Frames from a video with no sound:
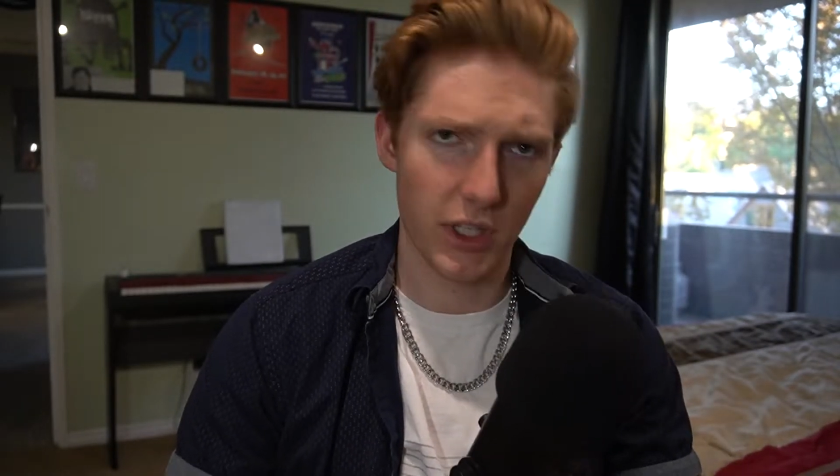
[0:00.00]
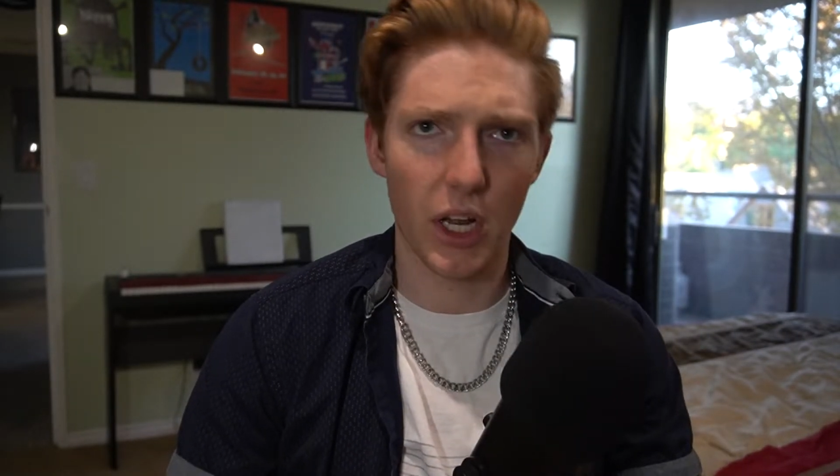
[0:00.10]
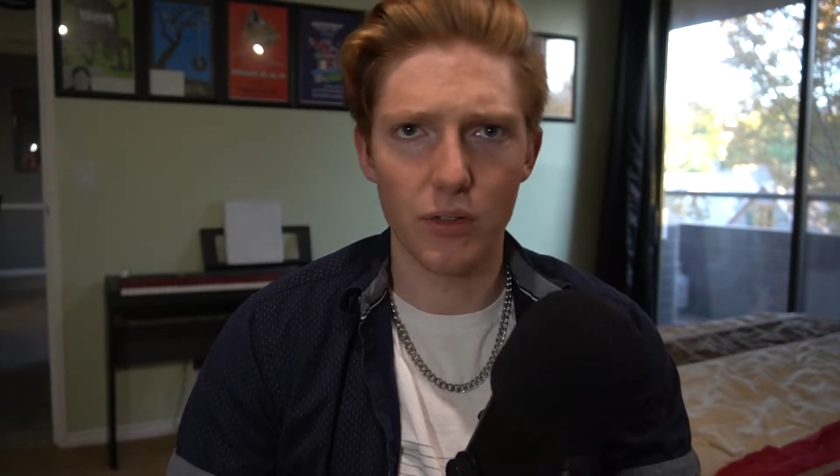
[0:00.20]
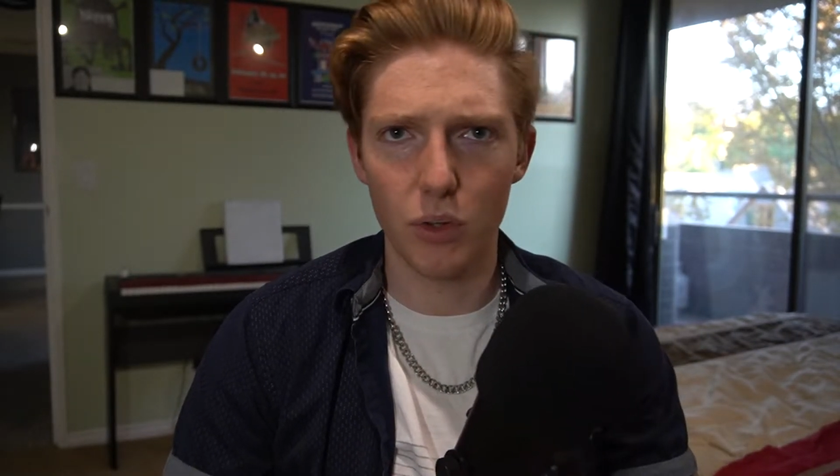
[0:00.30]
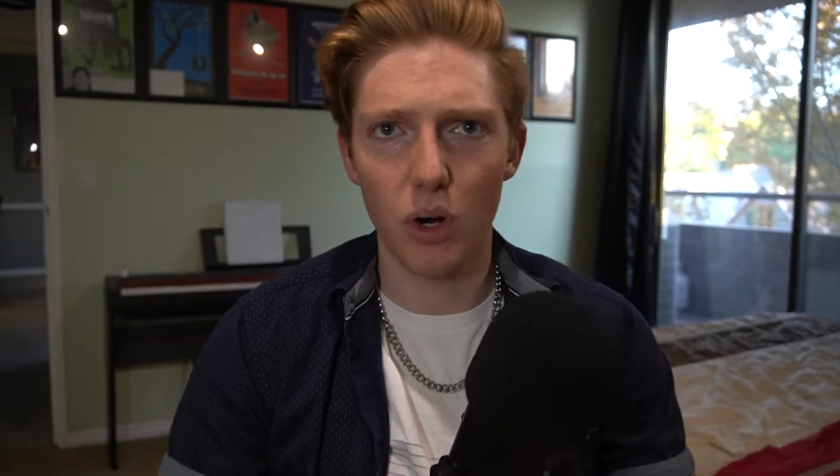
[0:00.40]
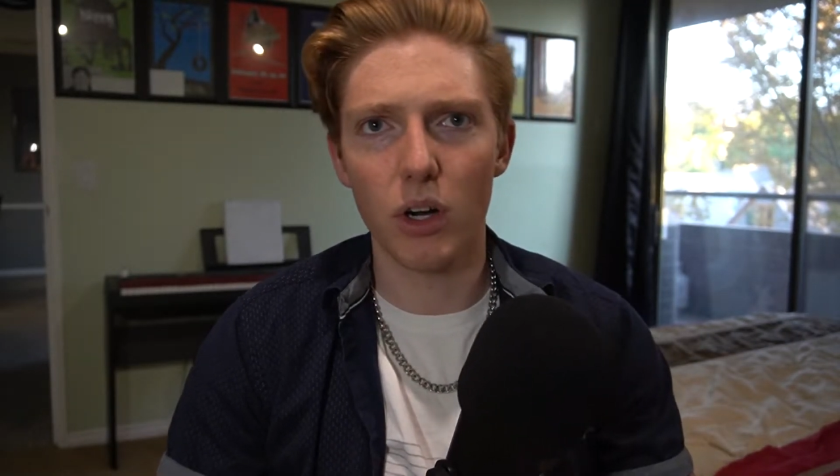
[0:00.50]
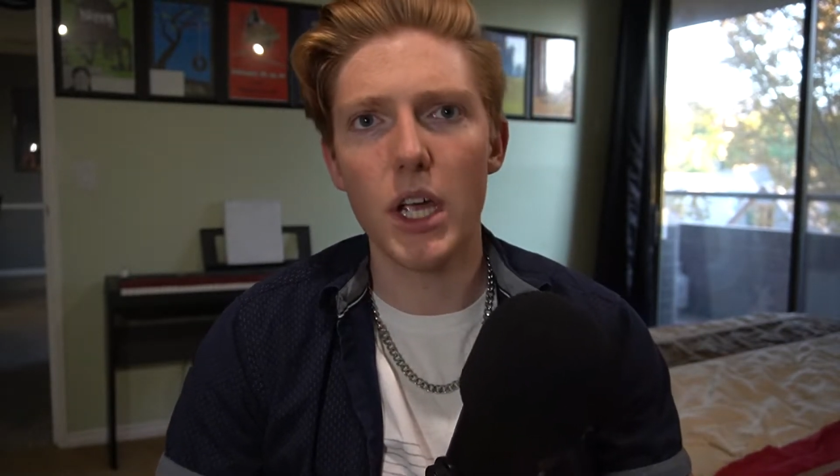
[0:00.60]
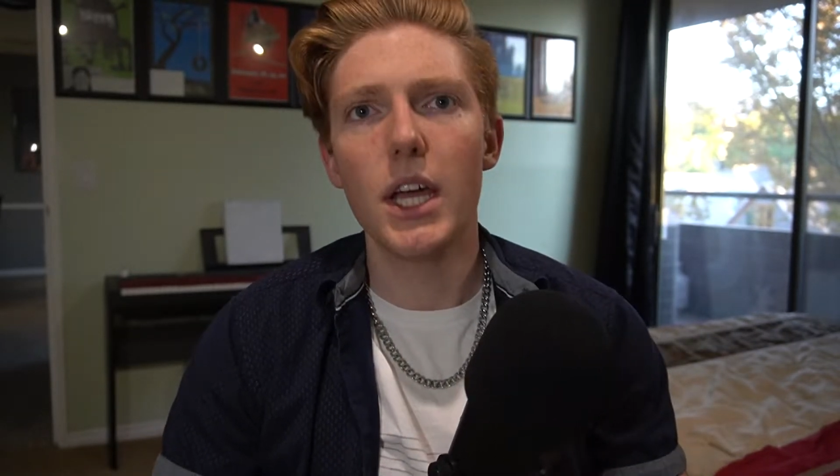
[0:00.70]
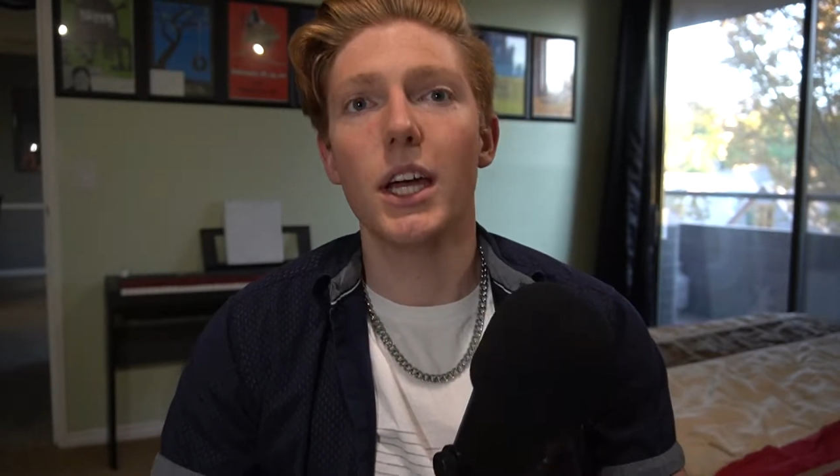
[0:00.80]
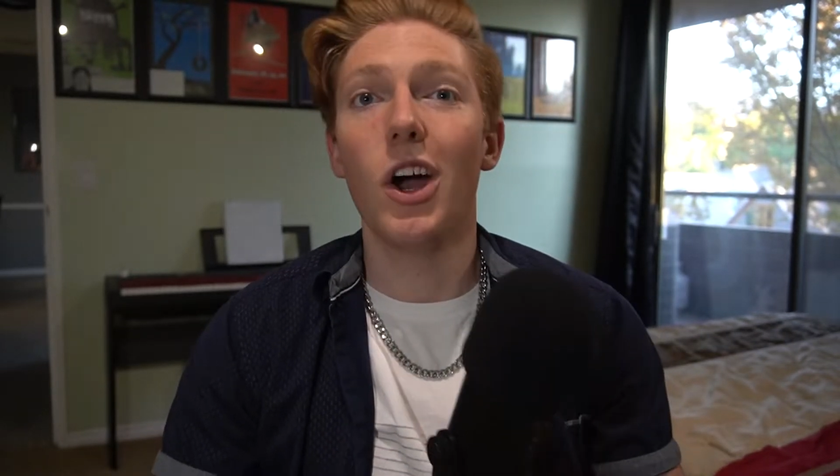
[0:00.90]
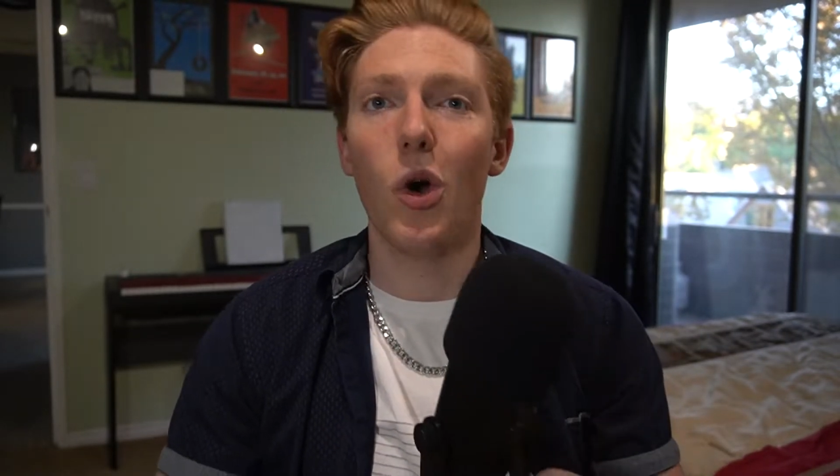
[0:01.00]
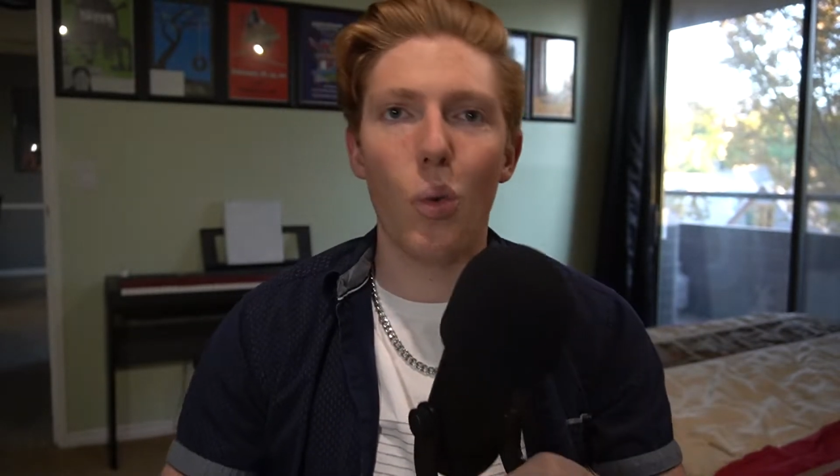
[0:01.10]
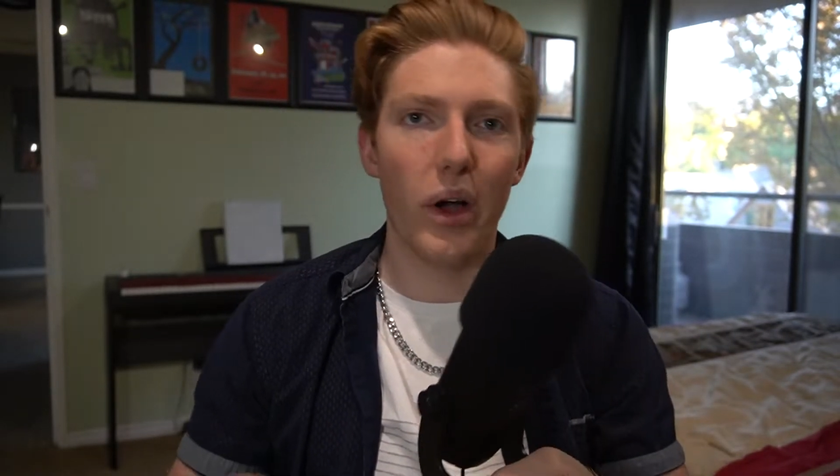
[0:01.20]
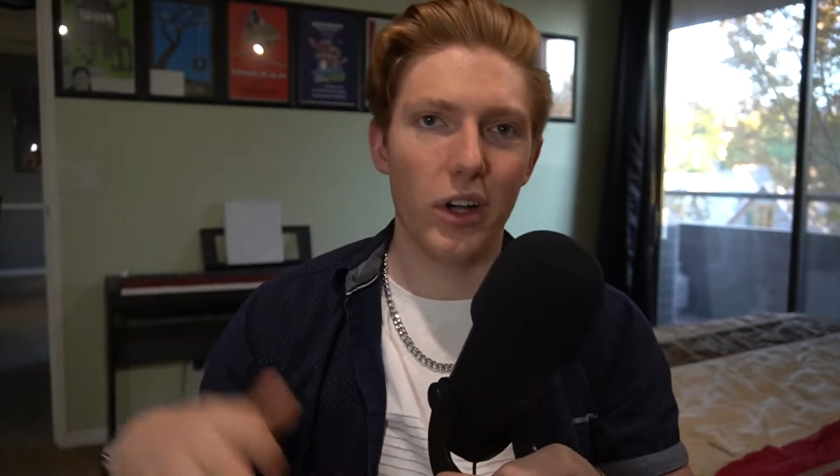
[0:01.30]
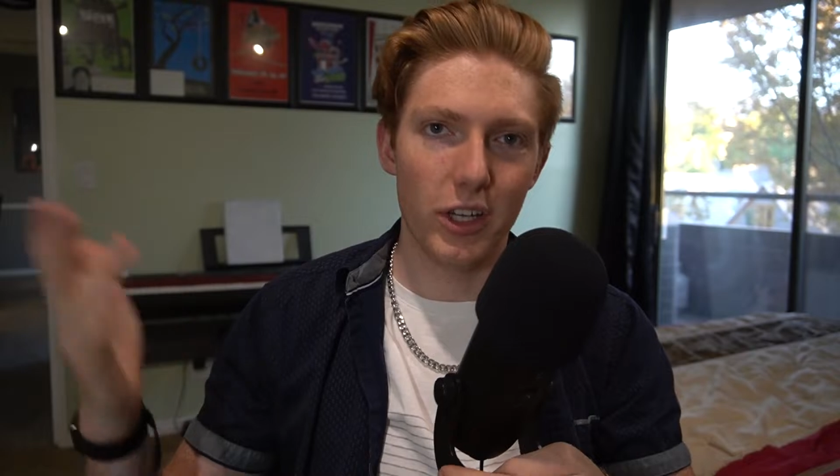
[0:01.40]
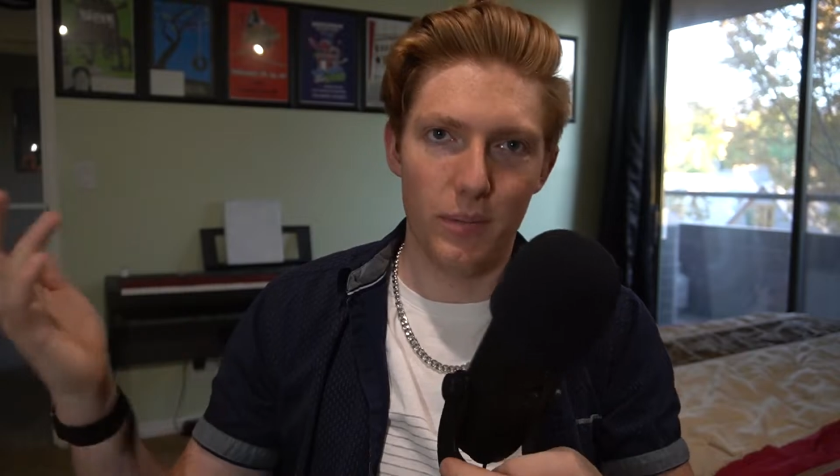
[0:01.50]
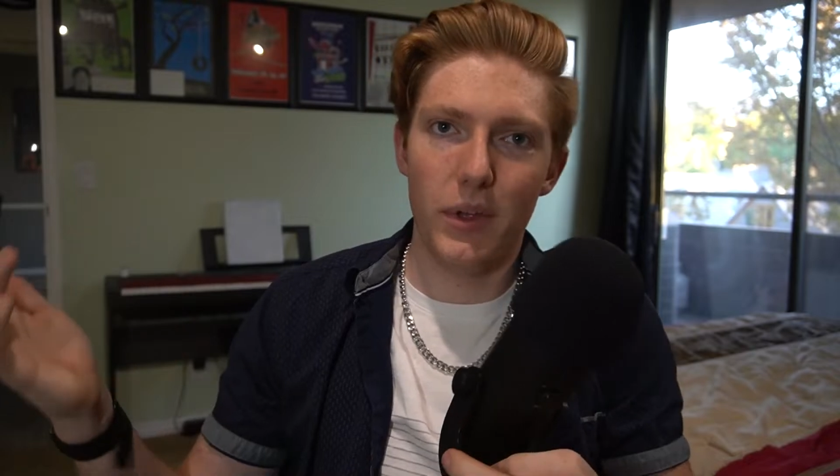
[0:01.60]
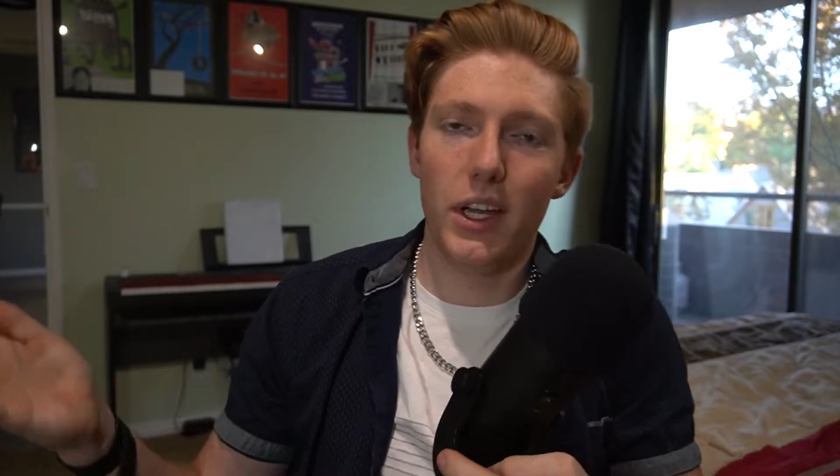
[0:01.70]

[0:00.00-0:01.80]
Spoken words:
a lot of you are, welcome.